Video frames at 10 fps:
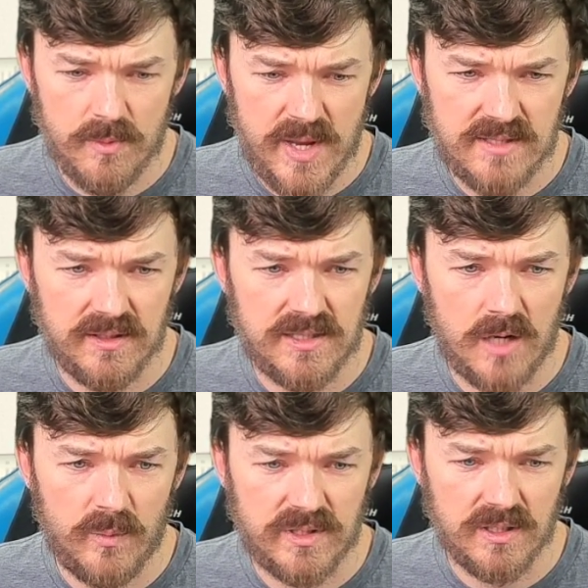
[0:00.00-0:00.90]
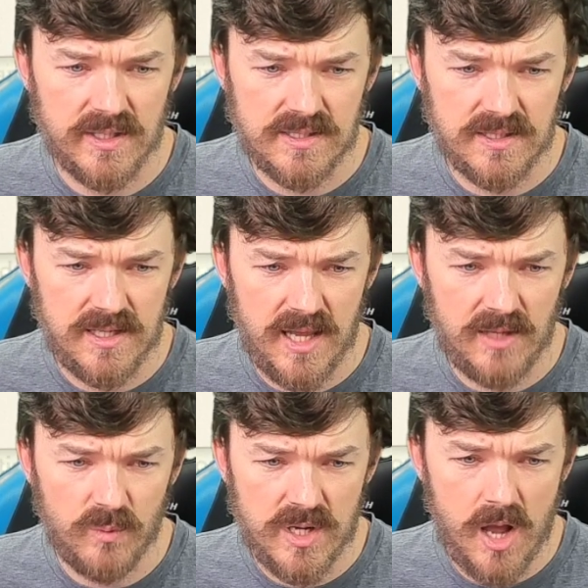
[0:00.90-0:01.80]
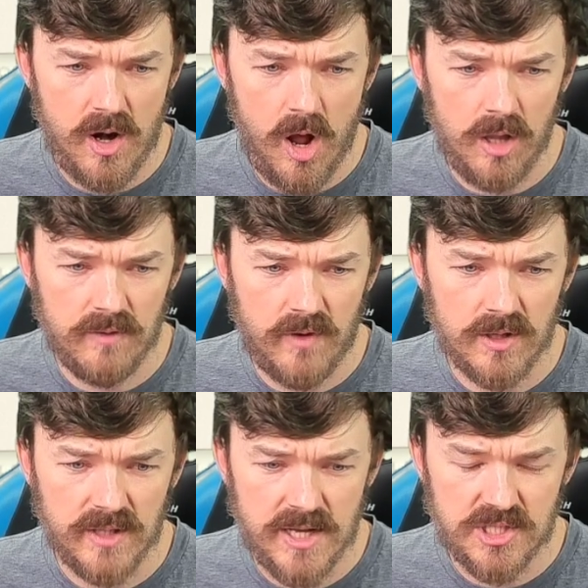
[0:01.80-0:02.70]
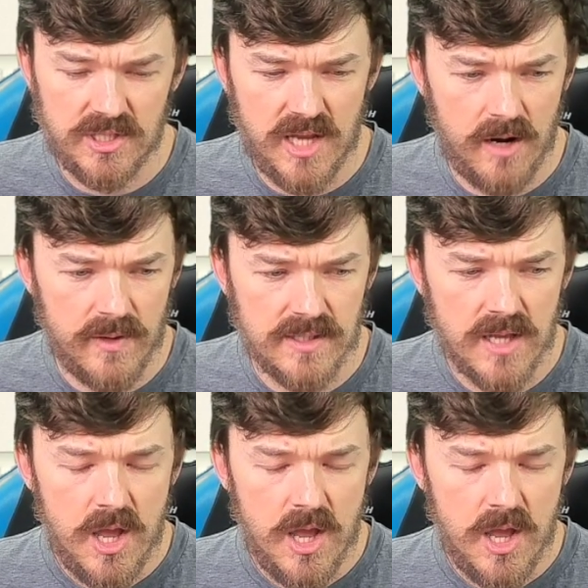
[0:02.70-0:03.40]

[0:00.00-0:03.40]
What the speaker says: We're basically done with the list again. We got all of our legendaries.